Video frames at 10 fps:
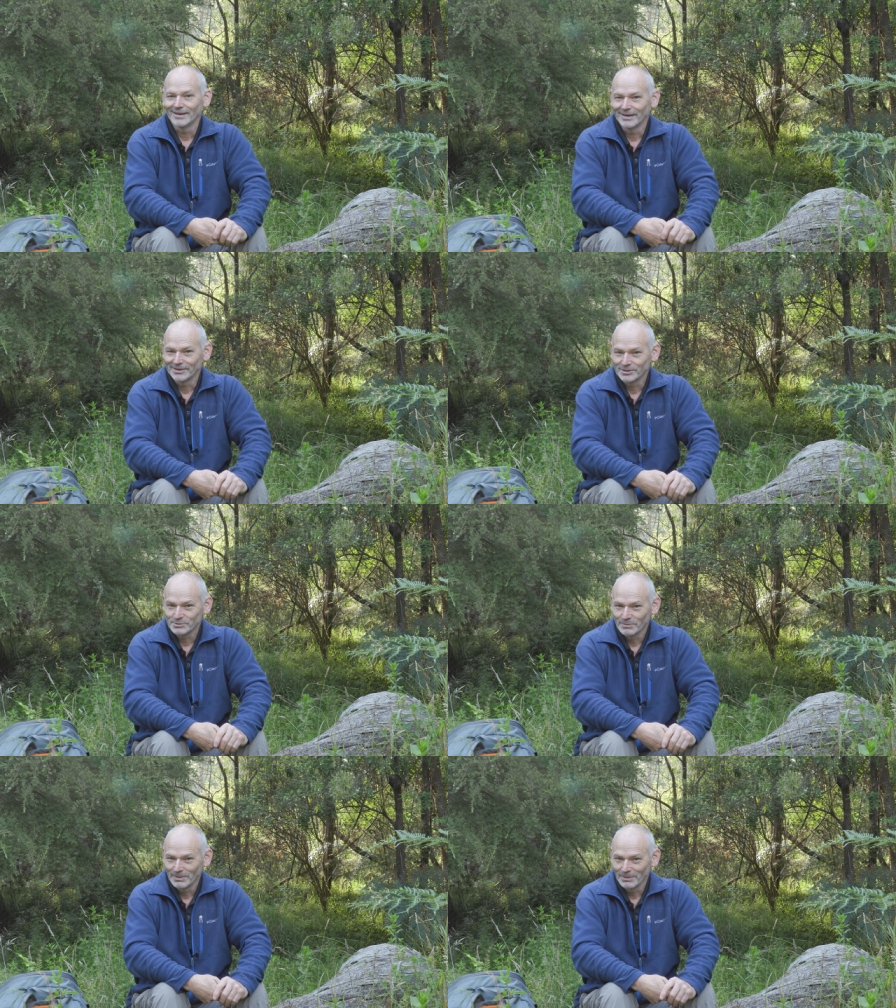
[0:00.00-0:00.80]
Now
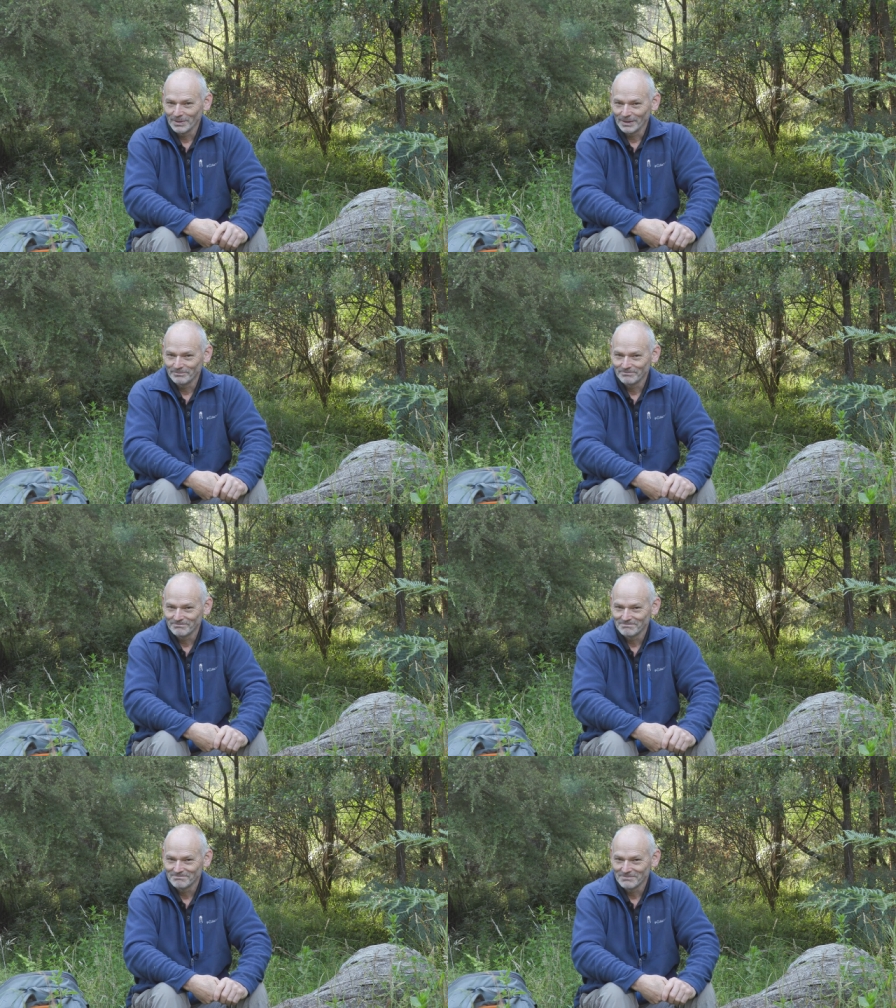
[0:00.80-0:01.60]
just remember,
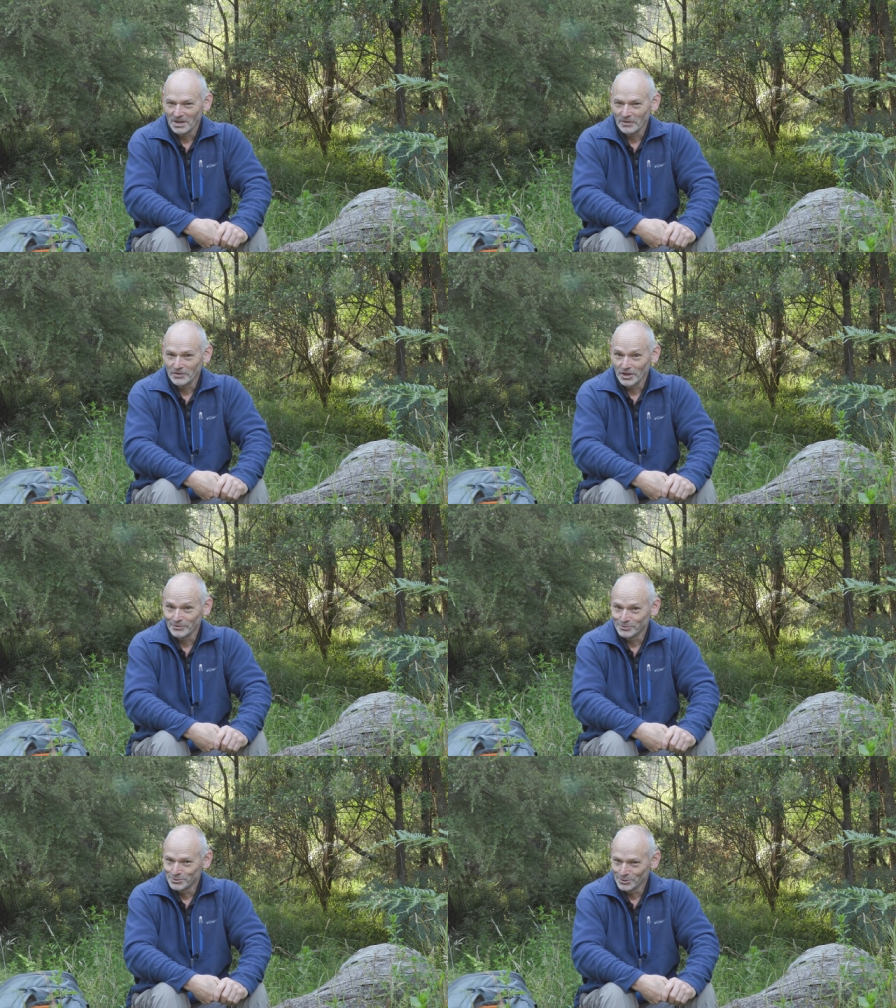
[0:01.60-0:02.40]
if you
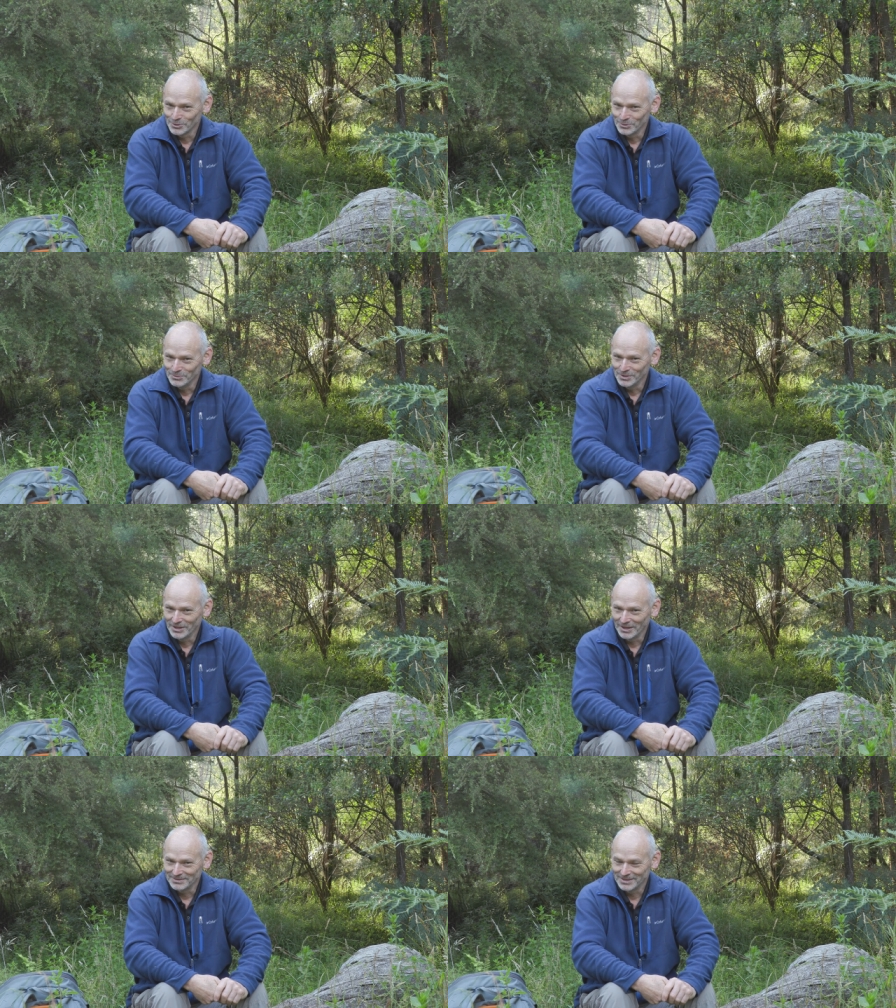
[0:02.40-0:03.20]
don't do,
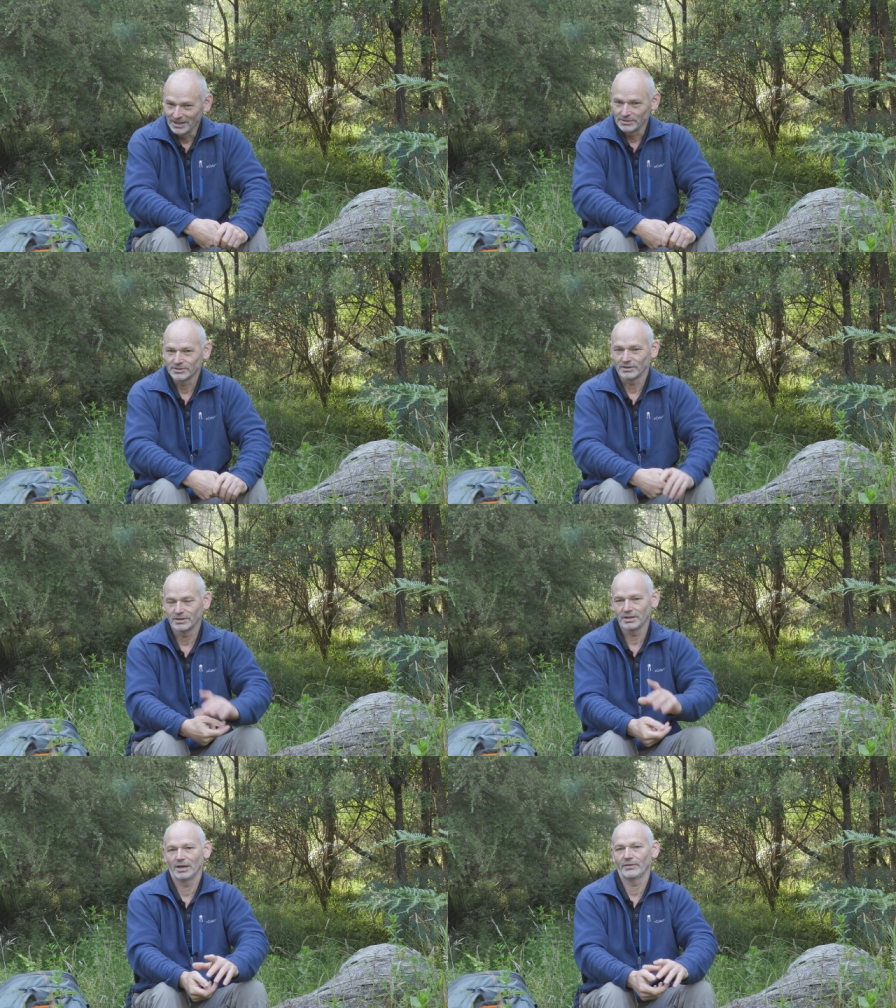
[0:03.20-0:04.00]
you don't get. So
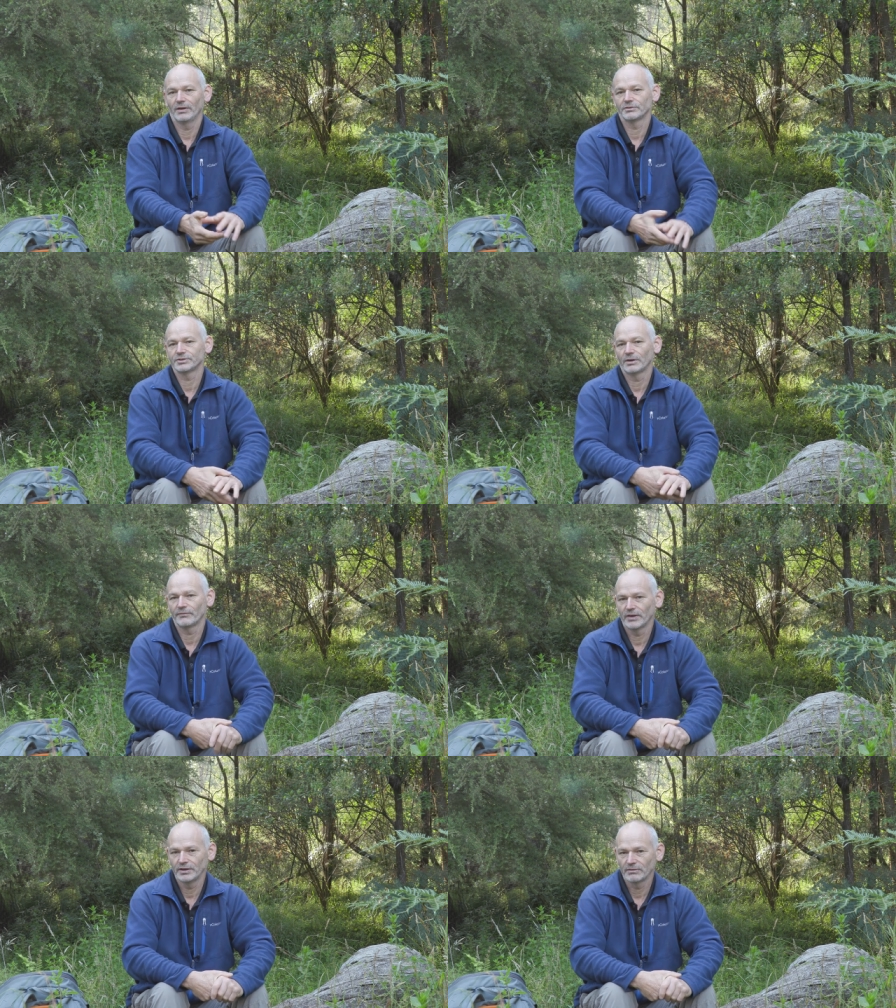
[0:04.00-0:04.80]
get out there and start
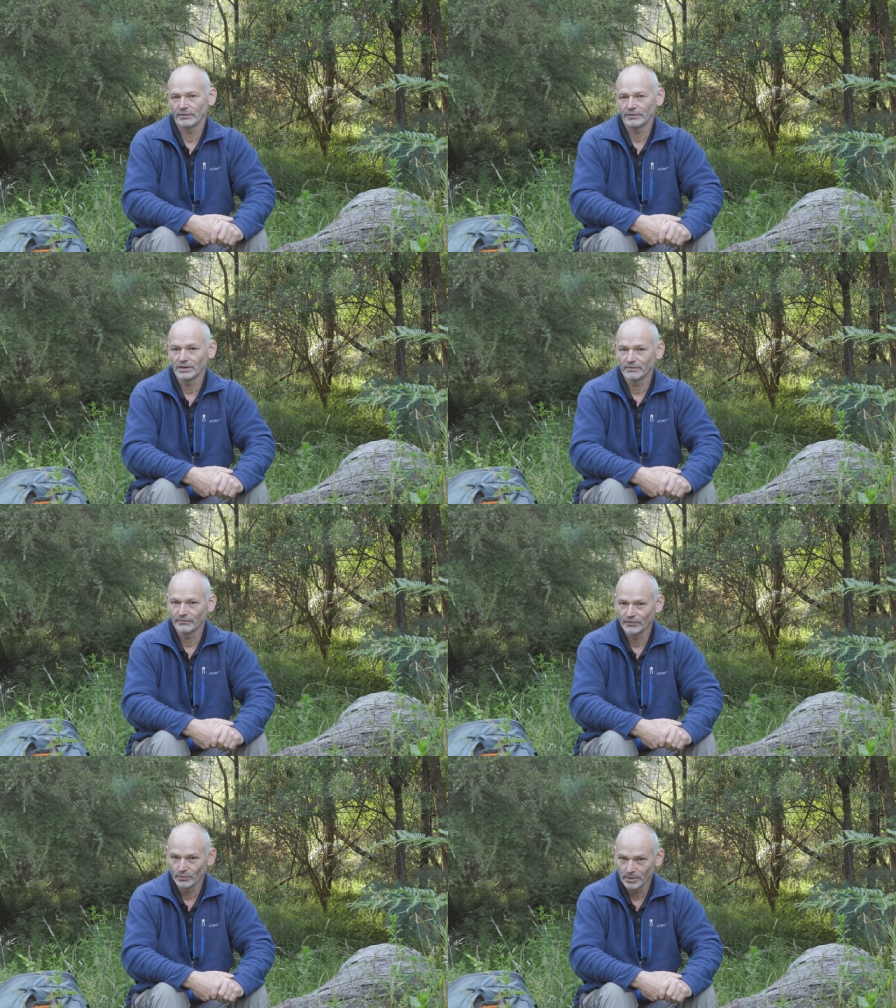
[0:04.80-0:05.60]
photographing and
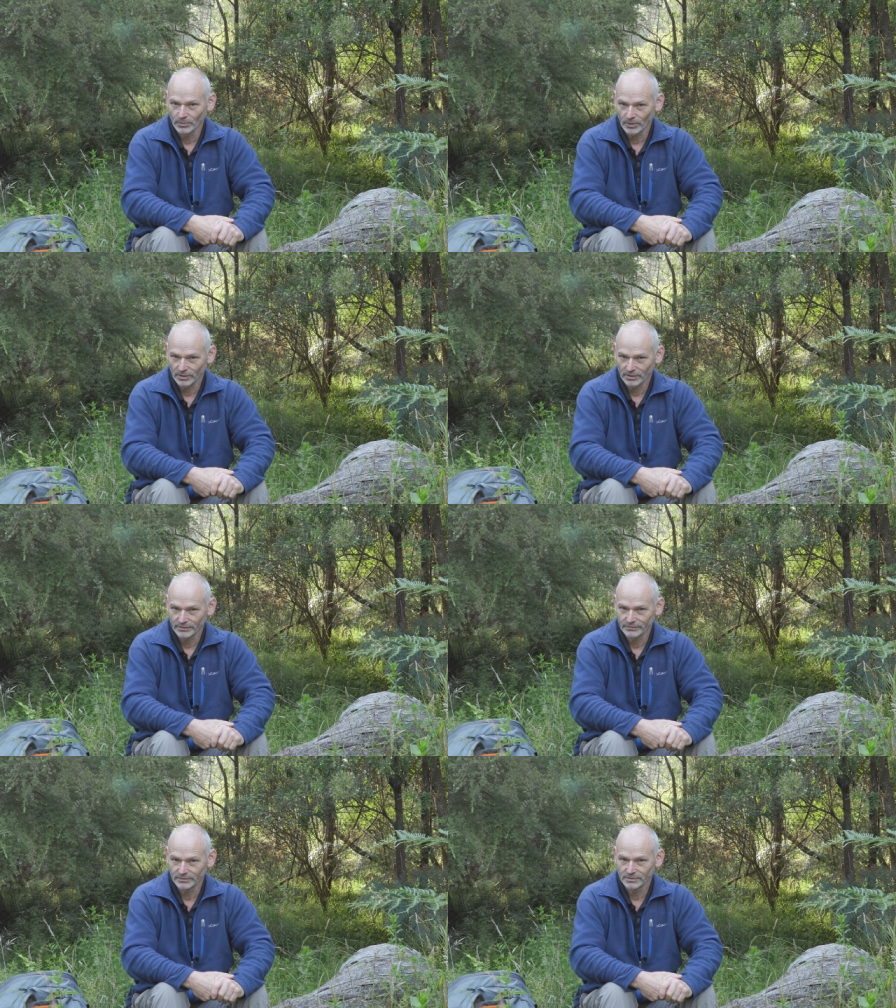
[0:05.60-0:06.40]
filming
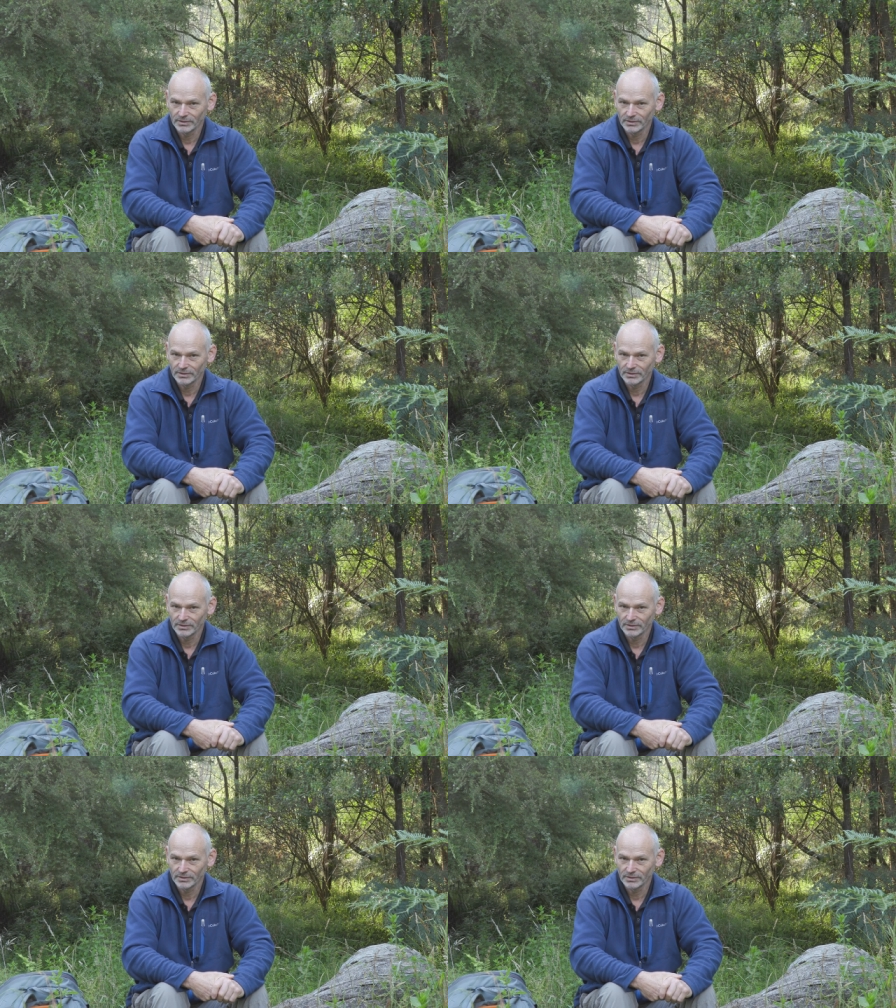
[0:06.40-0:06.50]
wildlife.